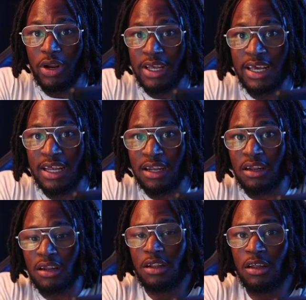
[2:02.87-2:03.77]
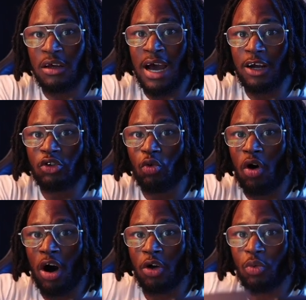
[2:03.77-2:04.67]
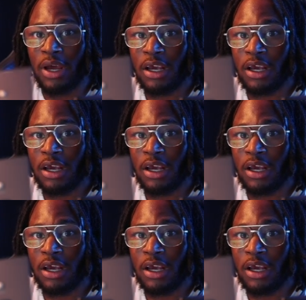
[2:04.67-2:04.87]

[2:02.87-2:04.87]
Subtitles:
in the actual hardware.